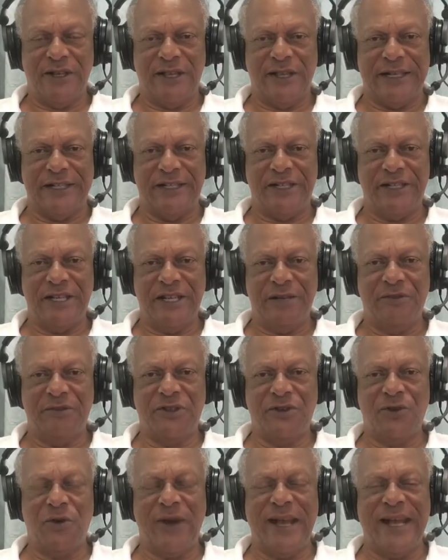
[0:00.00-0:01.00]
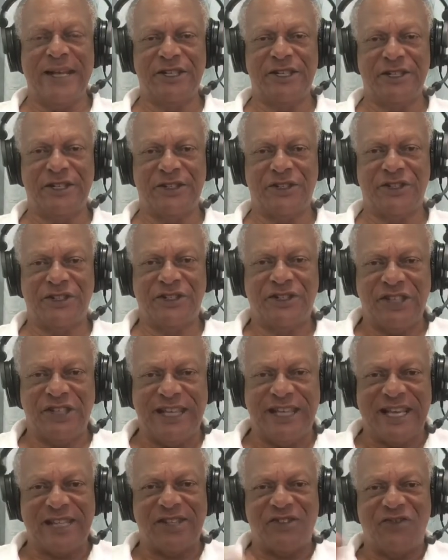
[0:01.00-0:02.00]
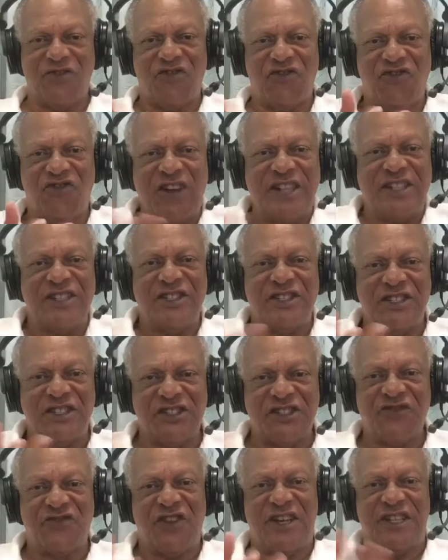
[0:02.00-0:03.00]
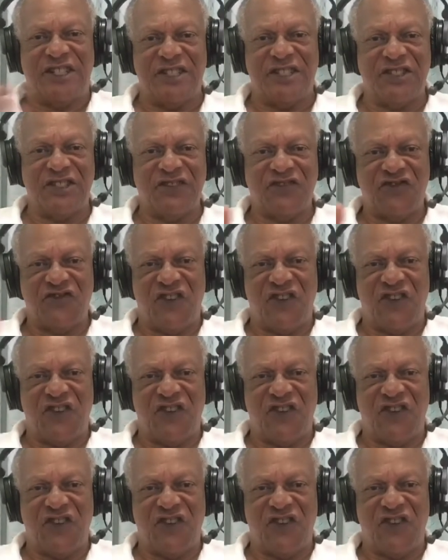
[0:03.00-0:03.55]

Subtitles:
that seem so anxious to get funds.